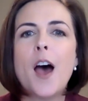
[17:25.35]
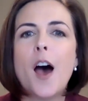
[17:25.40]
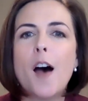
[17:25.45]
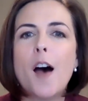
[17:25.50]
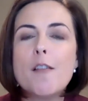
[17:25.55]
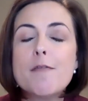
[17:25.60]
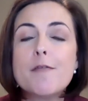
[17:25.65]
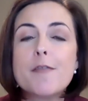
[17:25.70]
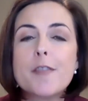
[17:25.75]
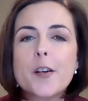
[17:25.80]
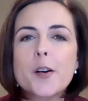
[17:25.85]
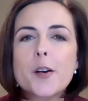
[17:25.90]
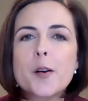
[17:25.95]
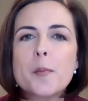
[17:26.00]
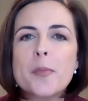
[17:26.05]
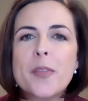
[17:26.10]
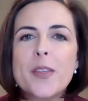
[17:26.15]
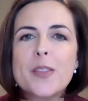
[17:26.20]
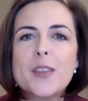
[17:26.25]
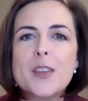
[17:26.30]

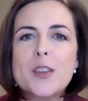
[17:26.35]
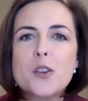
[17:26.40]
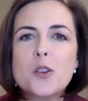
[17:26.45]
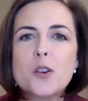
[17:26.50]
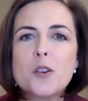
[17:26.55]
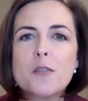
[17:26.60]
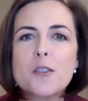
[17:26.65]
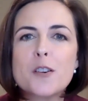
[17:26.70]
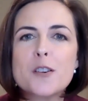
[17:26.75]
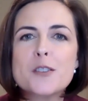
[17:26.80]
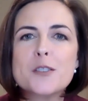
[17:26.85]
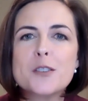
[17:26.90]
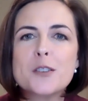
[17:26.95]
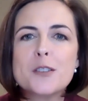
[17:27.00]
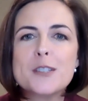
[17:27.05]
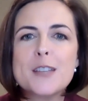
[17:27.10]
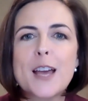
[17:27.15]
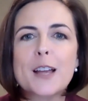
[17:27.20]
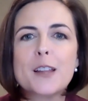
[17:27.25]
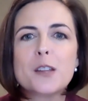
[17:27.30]
affirm that the Universal
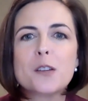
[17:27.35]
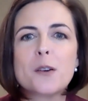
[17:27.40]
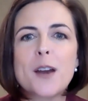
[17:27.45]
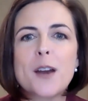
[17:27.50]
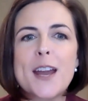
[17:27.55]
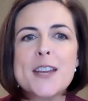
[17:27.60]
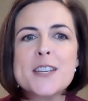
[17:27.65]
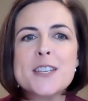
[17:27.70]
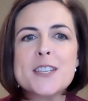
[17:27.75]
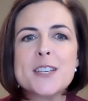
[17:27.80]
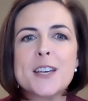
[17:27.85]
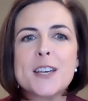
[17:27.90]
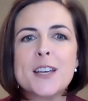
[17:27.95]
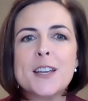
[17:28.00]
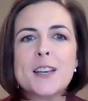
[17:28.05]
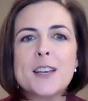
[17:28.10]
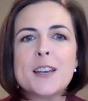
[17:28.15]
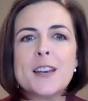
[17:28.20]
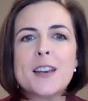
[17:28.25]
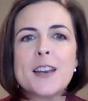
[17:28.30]

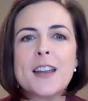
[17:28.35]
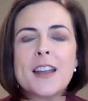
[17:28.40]
Declaration